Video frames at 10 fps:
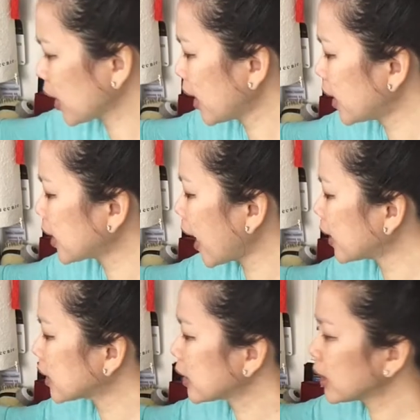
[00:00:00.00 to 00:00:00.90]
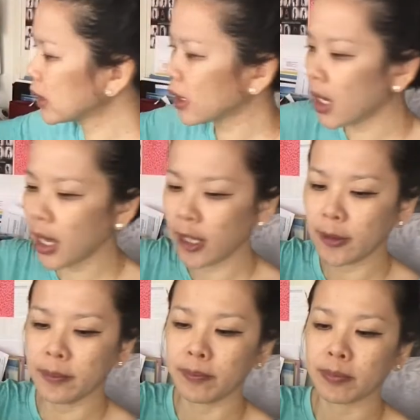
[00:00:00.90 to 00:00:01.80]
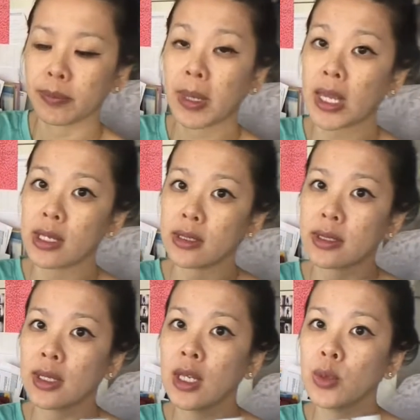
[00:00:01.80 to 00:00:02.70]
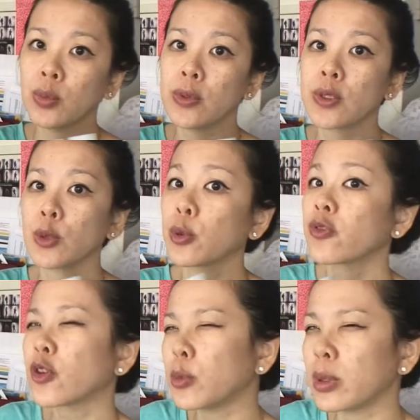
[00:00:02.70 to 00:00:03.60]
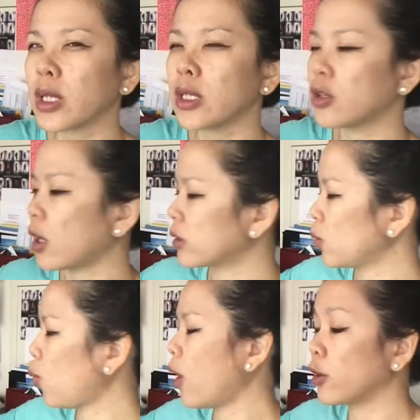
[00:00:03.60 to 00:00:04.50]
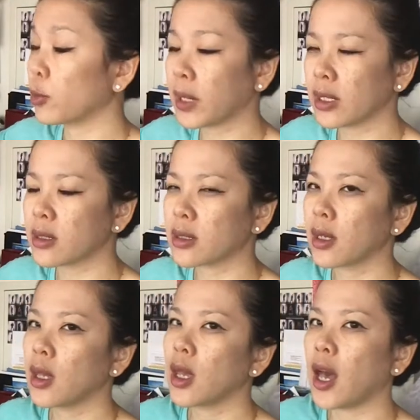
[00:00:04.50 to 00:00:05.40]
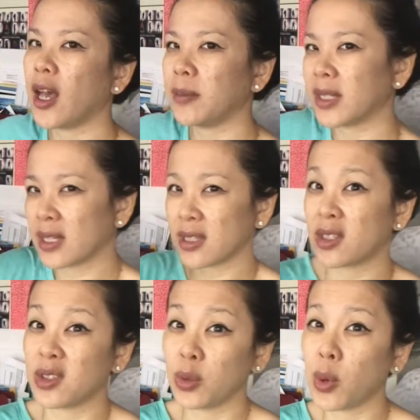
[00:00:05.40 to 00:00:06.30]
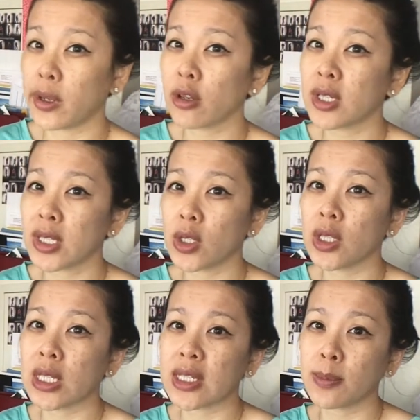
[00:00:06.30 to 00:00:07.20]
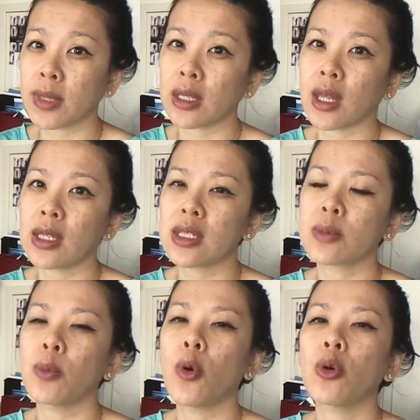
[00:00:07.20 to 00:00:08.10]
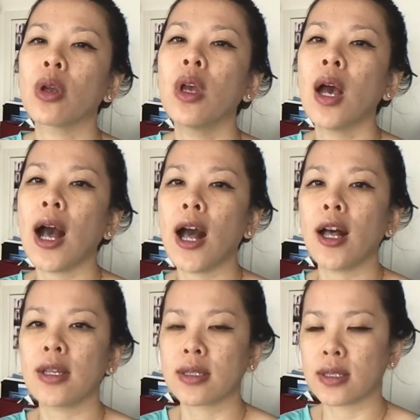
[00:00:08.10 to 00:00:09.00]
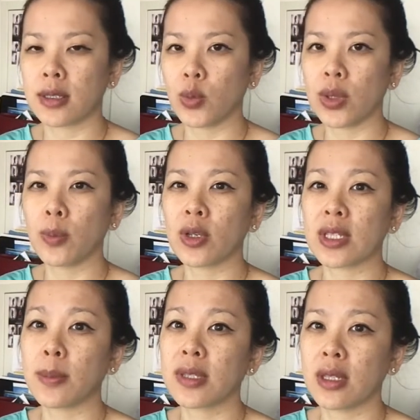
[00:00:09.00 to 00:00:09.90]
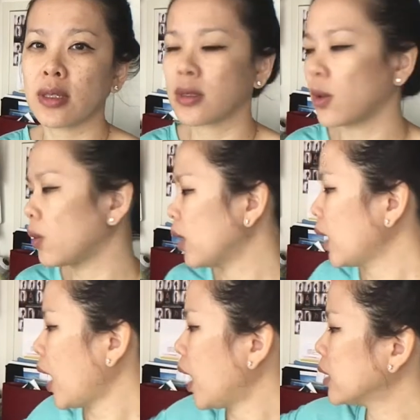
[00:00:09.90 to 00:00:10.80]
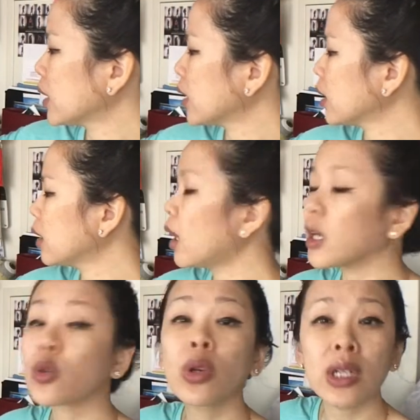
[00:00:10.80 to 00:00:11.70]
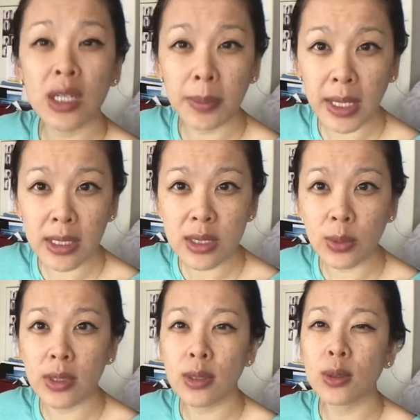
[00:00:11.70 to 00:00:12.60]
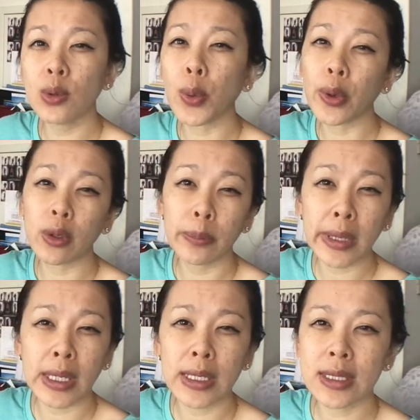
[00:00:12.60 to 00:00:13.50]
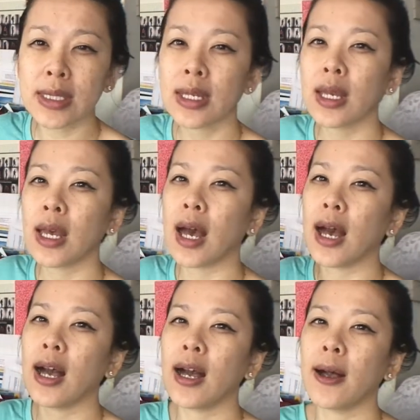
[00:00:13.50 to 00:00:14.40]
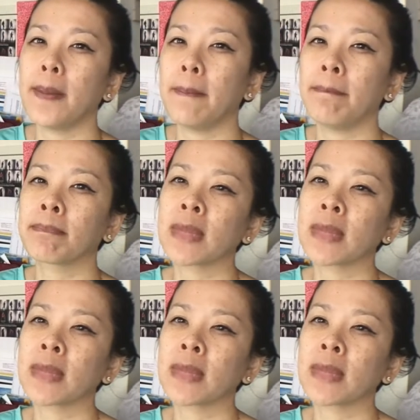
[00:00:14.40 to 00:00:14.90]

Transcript: And any paints will do, preferably not the water paints, because it's too water, so you need something that is more with more substance. So any acrylic paints will do, oil paints, and